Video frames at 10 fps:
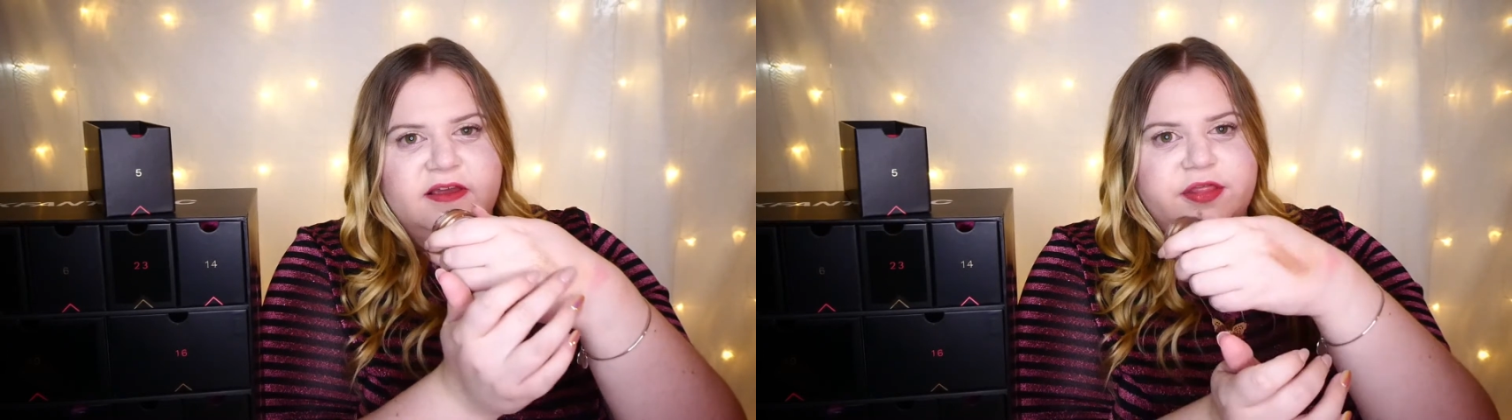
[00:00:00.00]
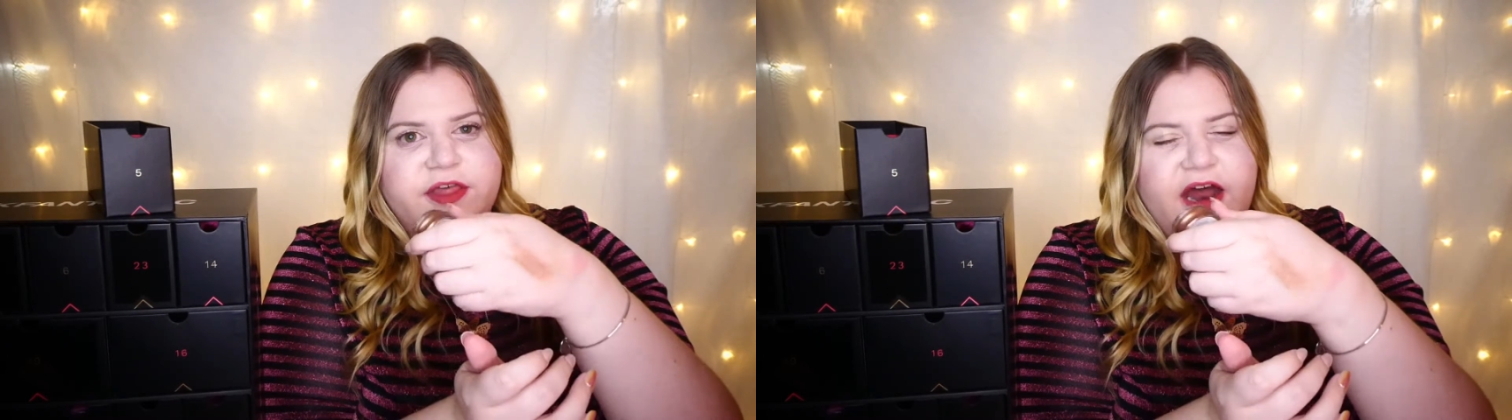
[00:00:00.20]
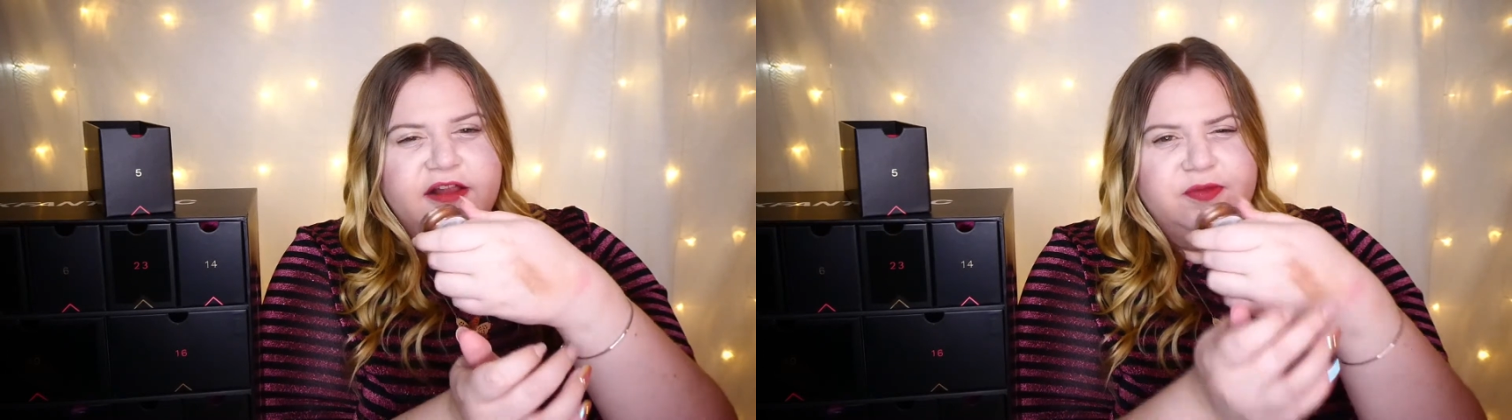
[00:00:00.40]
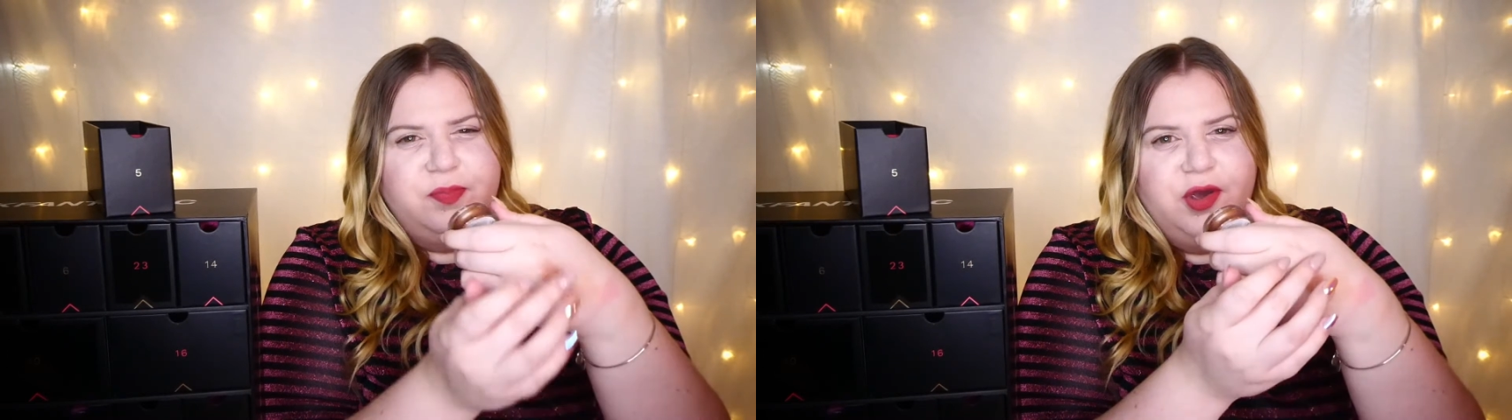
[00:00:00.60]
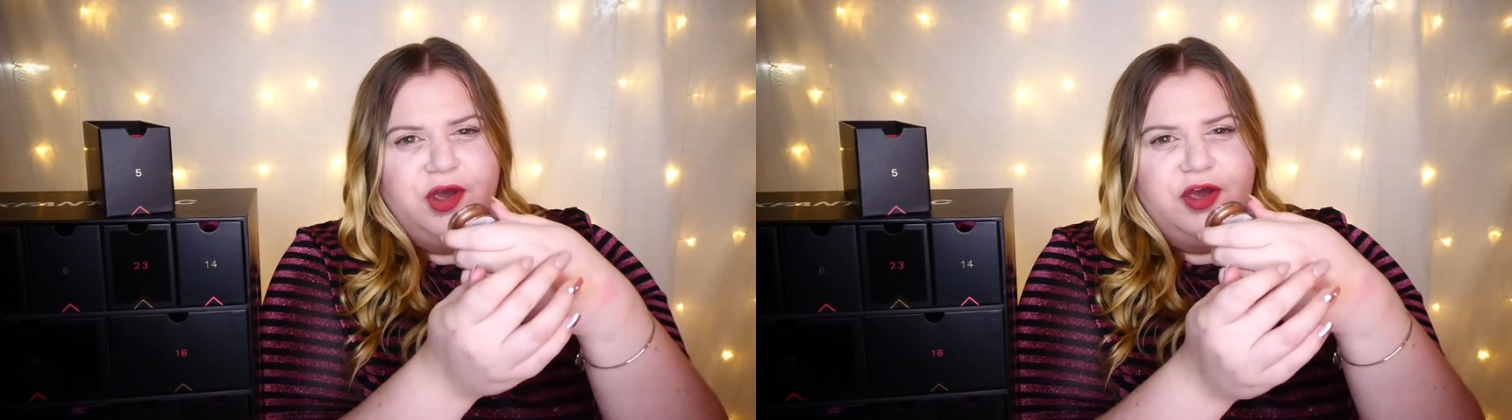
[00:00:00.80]
That's
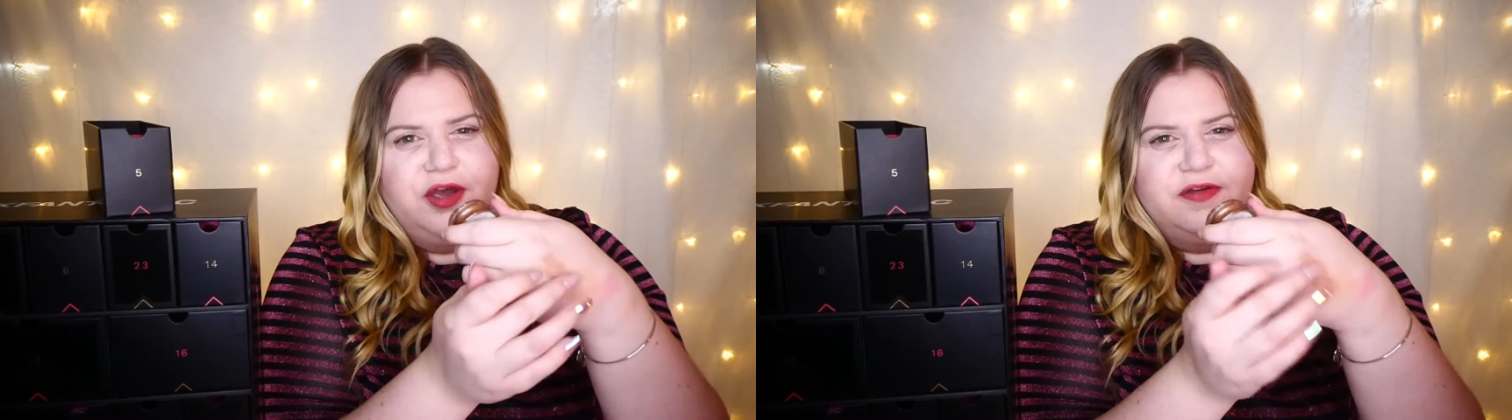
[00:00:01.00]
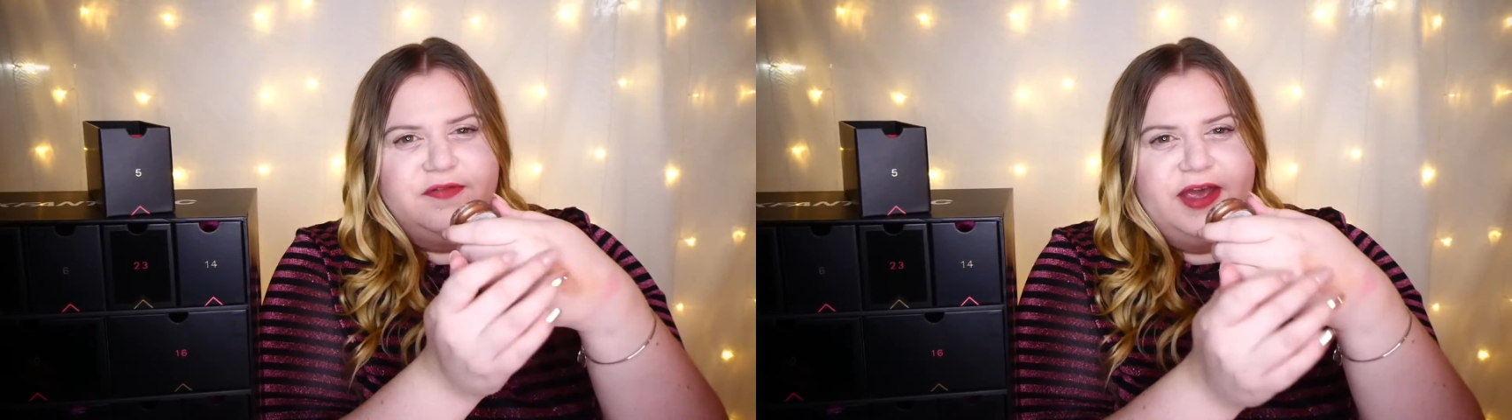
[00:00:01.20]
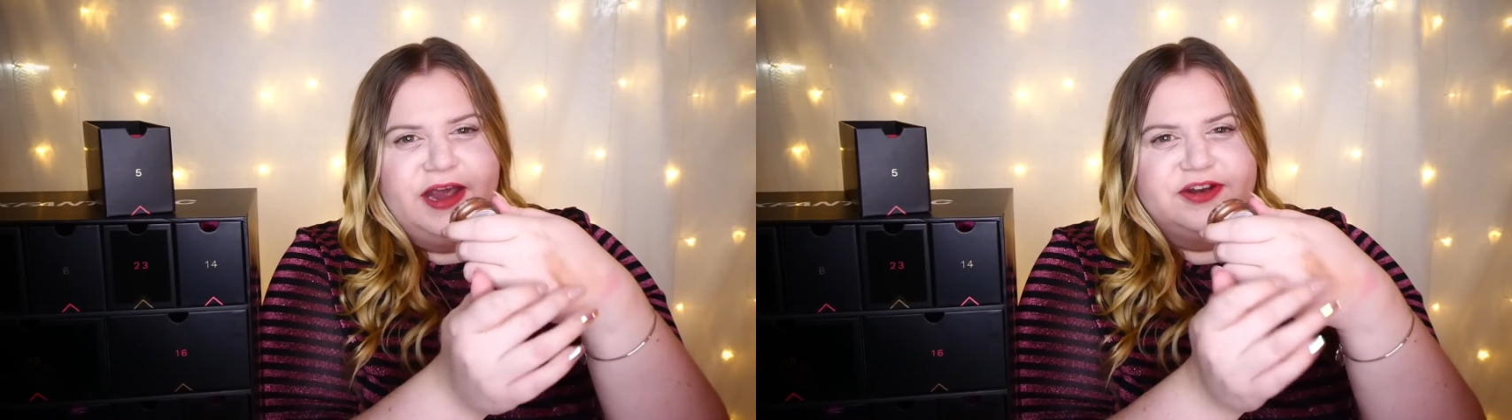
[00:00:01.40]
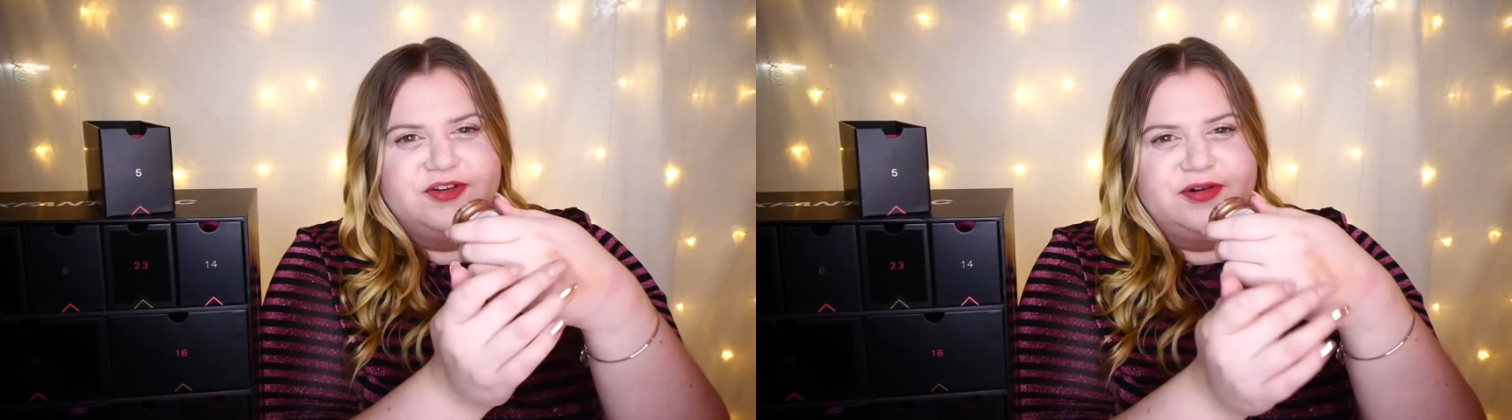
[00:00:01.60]
perfect